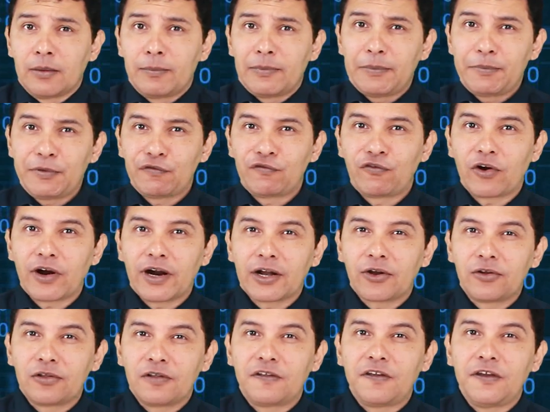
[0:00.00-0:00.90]
But before
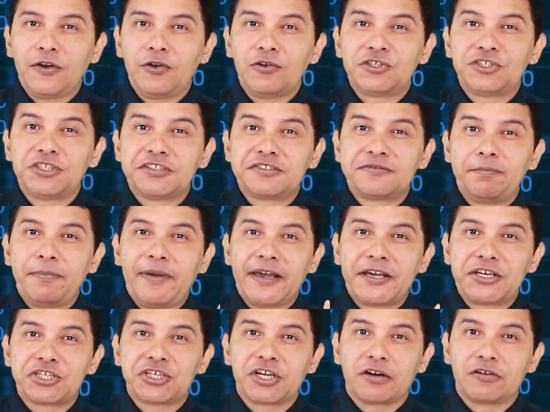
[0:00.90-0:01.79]
I continue, just
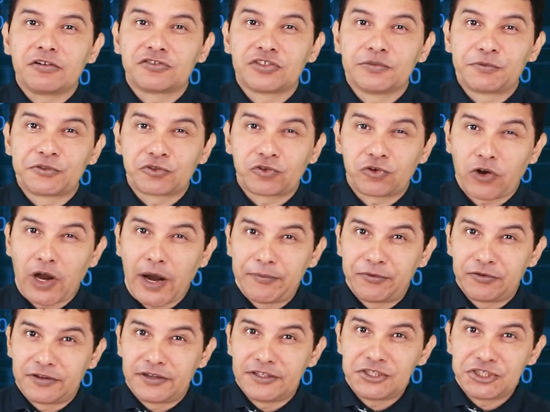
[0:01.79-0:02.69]
make sure you
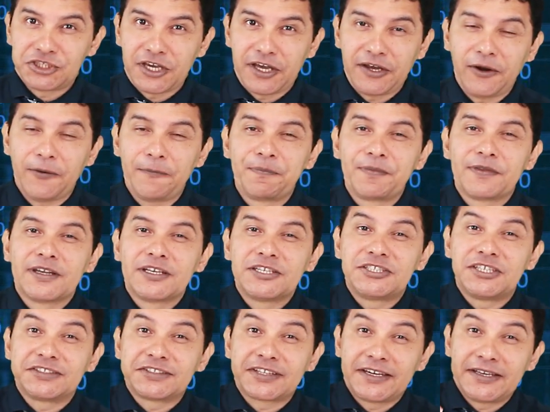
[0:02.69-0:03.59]
subscribe to the channel.
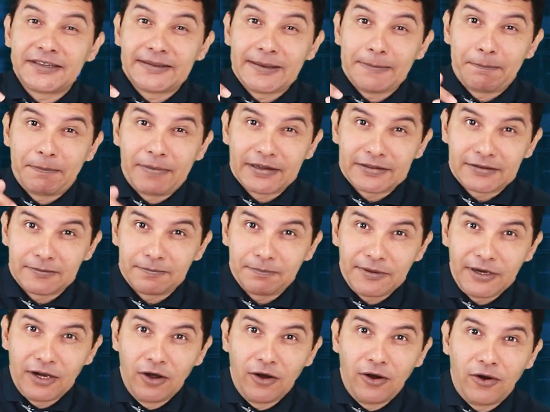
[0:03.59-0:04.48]
Just hit the button
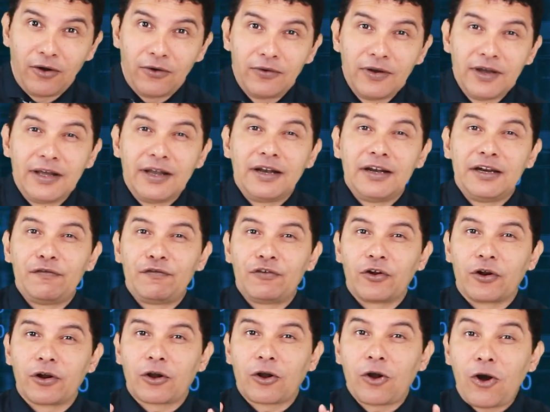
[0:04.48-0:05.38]
below, leave
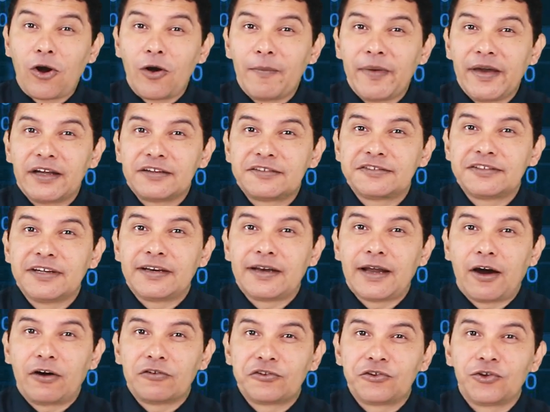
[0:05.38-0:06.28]
your comments
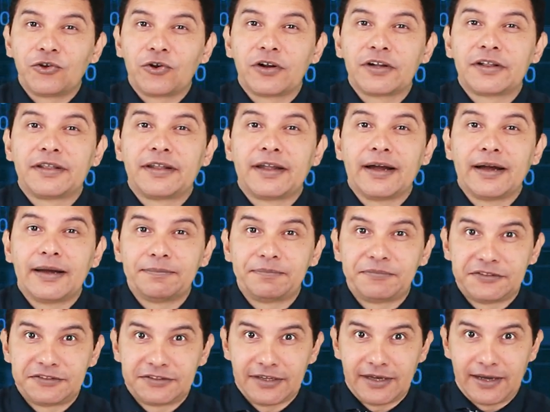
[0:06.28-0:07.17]
and also your
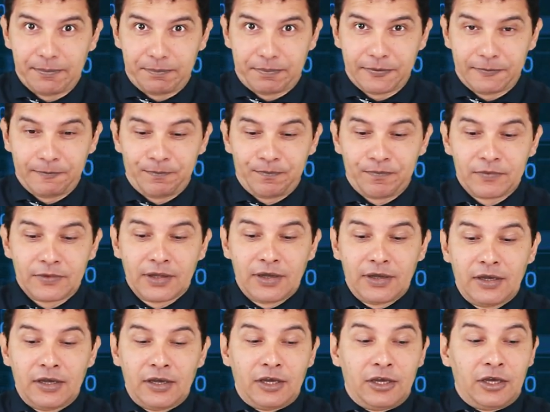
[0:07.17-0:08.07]
thumbs up.
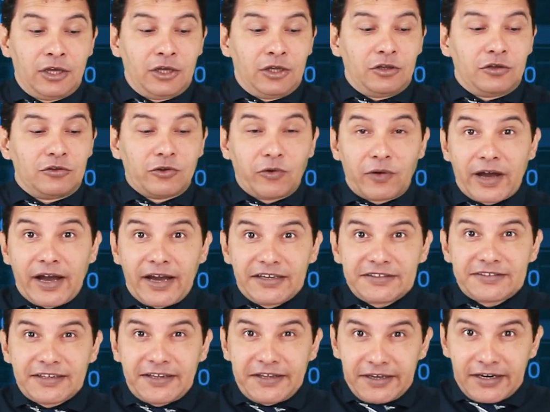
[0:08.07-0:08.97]
So
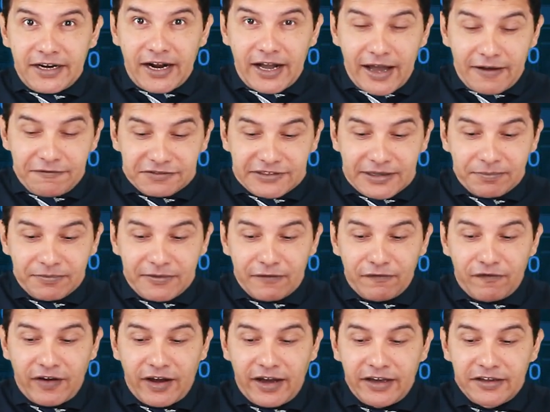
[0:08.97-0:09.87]
guys, here I have some
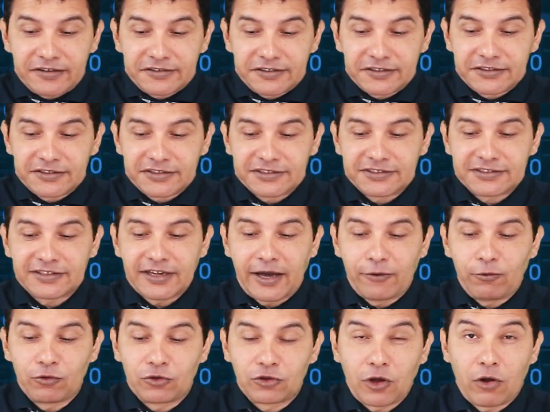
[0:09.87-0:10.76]
devices.
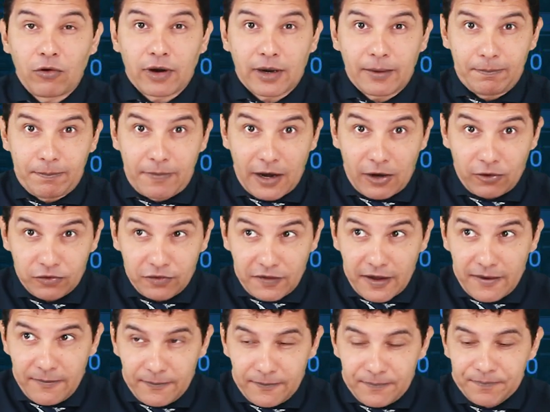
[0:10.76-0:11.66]
I will talk about
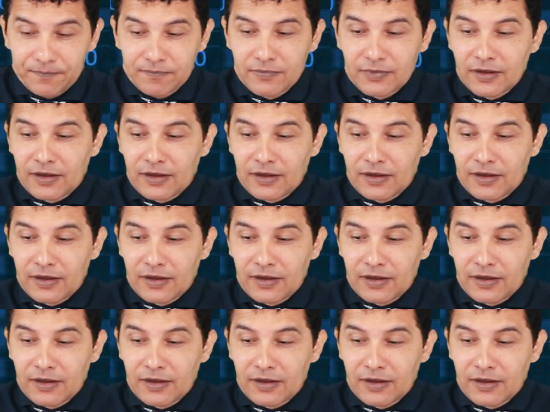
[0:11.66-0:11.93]
them.